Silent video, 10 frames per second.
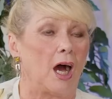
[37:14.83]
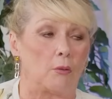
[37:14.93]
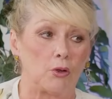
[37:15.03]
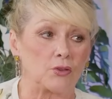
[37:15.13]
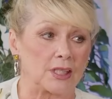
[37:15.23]
I
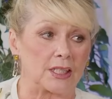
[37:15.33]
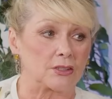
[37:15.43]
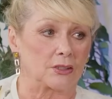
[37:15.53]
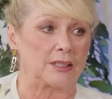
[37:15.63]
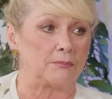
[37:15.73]
won't say it
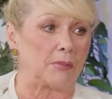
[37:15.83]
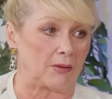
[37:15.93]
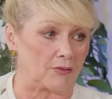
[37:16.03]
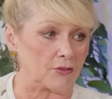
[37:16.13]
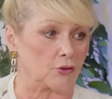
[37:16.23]
took him
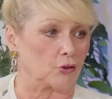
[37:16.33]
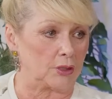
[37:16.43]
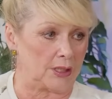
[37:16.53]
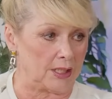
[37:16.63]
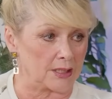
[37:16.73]
months or
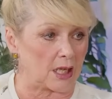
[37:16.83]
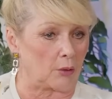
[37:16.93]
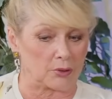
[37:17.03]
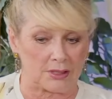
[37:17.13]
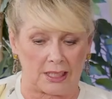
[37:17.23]
years. I
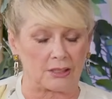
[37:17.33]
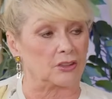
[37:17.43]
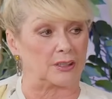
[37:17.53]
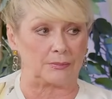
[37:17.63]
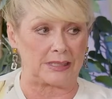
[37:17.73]
would say it
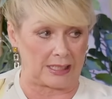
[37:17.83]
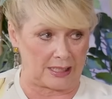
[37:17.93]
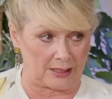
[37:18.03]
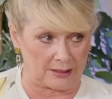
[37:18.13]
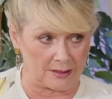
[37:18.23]
took him
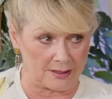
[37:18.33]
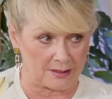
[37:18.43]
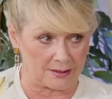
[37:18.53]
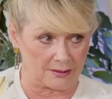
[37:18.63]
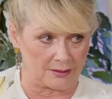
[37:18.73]

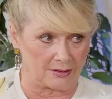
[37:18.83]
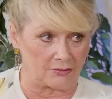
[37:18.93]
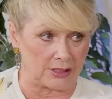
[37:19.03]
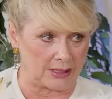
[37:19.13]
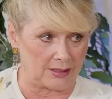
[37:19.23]
decades,
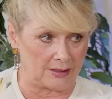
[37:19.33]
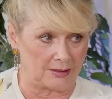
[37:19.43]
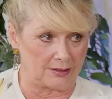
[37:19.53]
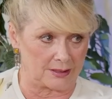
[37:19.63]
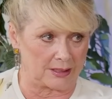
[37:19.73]
really,
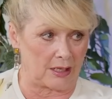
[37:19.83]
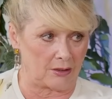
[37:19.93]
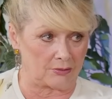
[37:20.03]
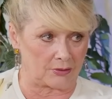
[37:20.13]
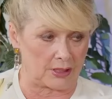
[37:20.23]
to get
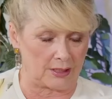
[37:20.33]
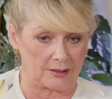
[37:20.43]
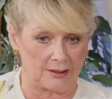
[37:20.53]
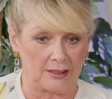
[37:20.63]
over it.